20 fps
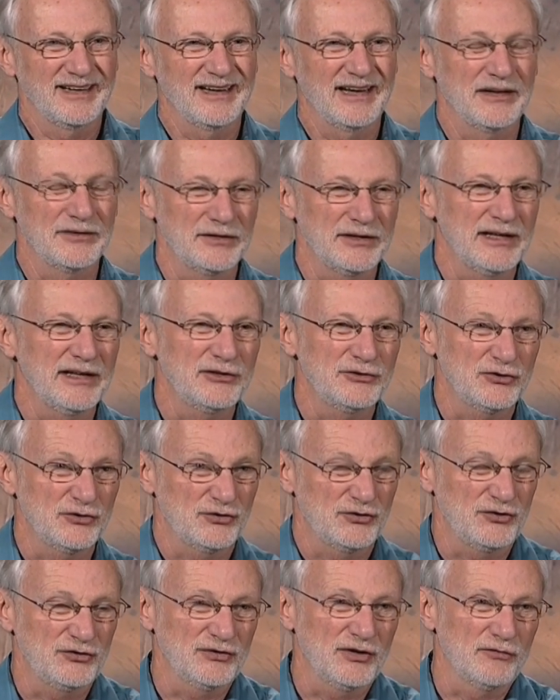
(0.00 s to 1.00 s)
and the
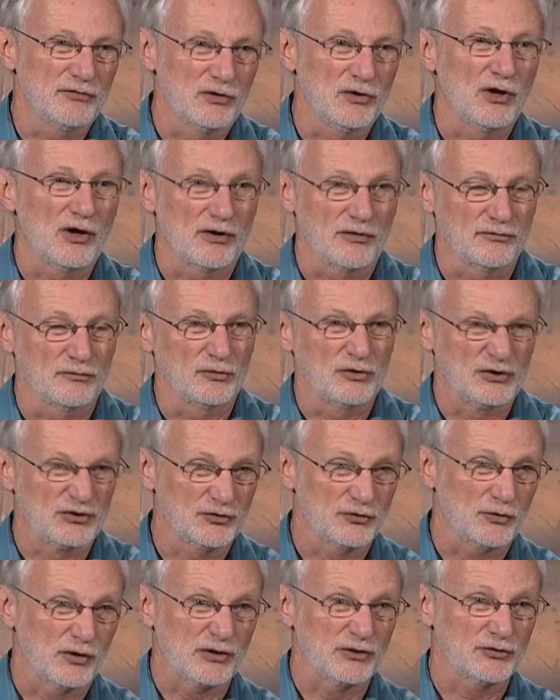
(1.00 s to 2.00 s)
agencies have a lot of
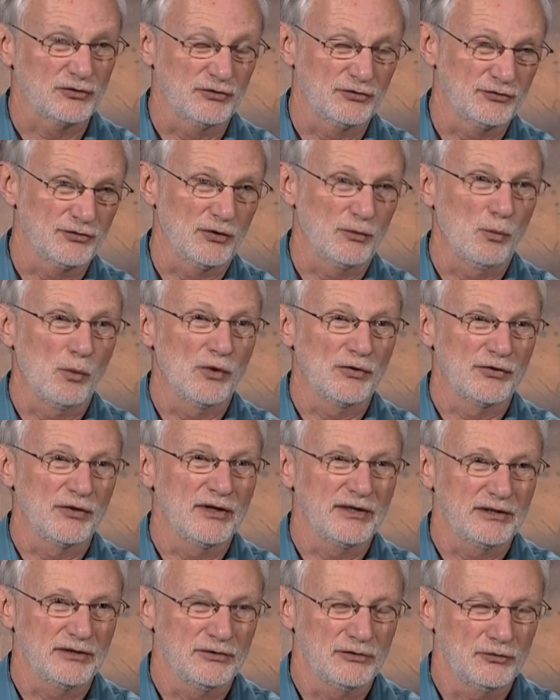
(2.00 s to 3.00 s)
restrictions on what
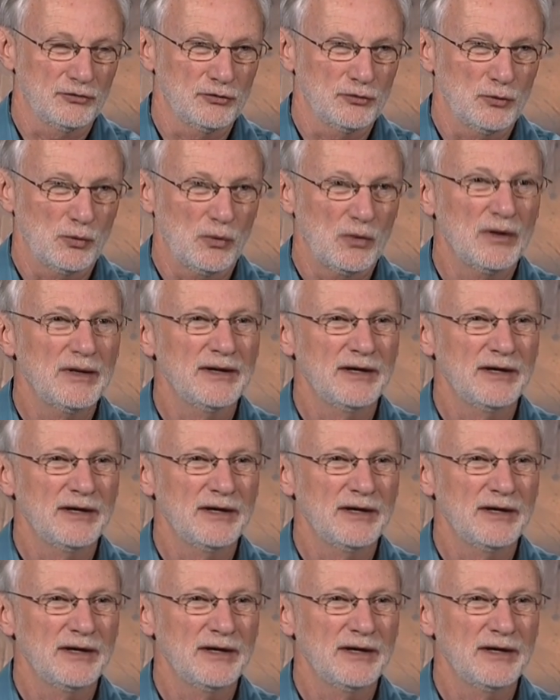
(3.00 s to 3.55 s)
they can do.